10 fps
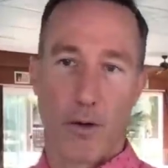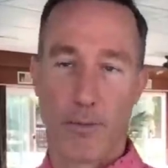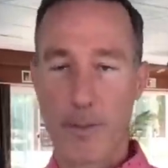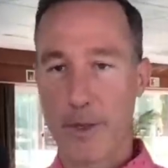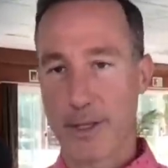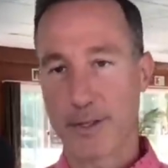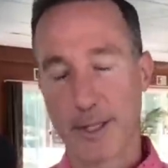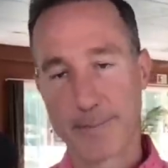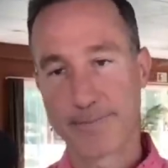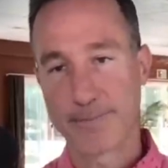remember
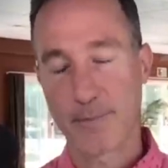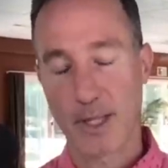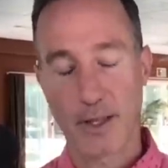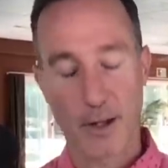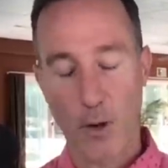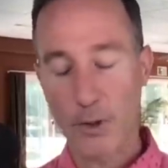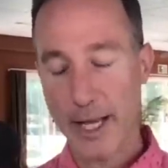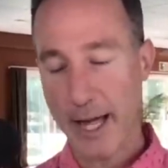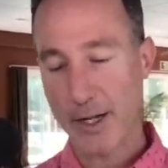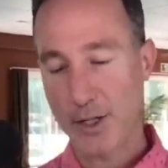this old
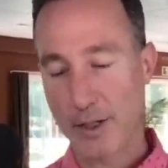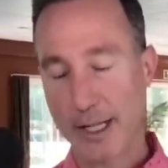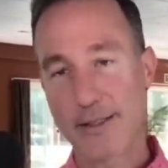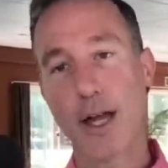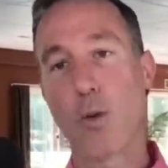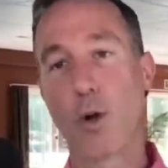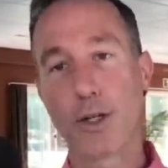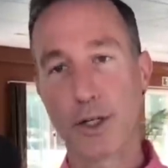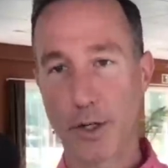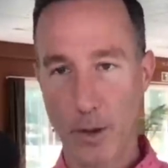adage, it's not
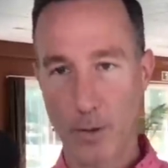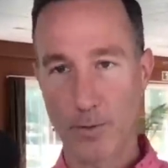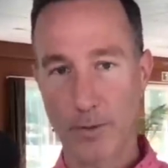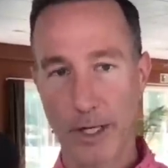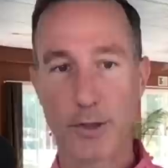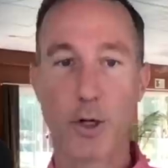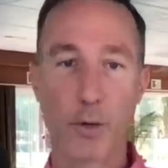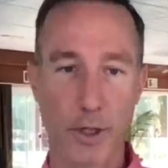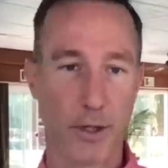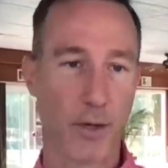what you know, it's
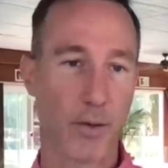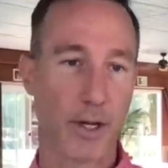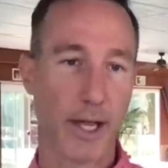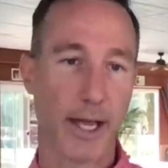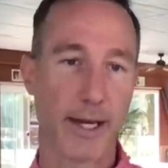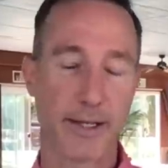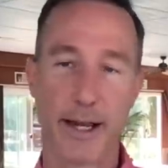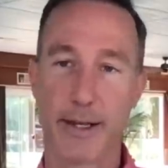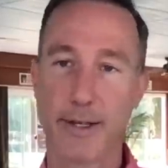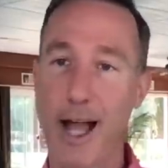who you know. And
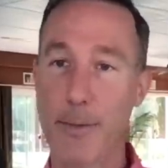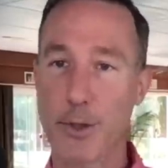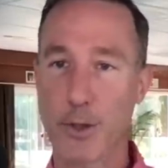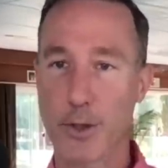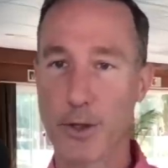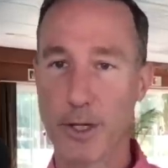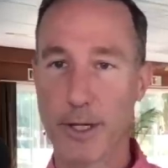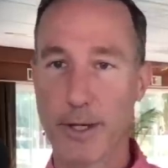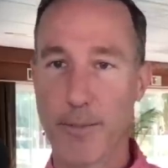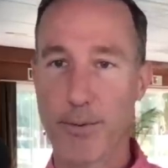uh, Thomas here
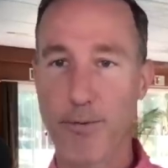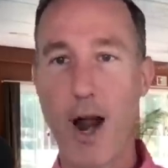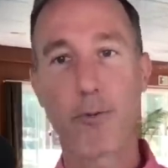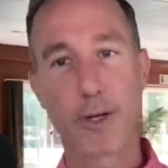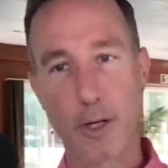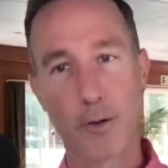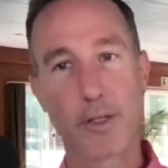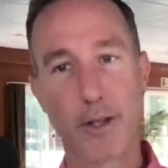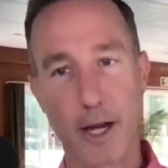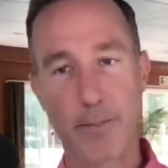probably knows a
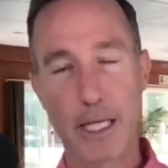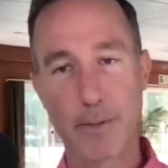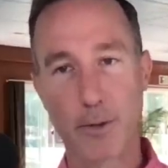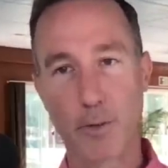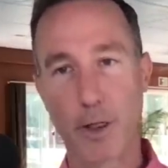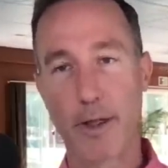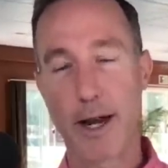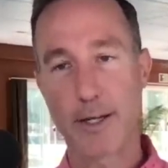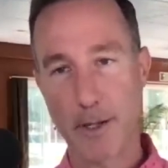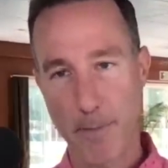lot of people with a lot
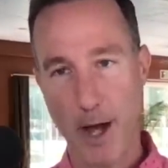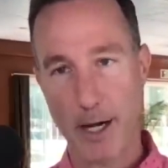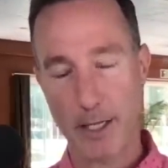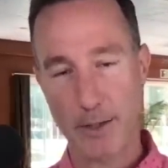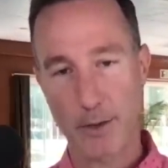of deep pockets.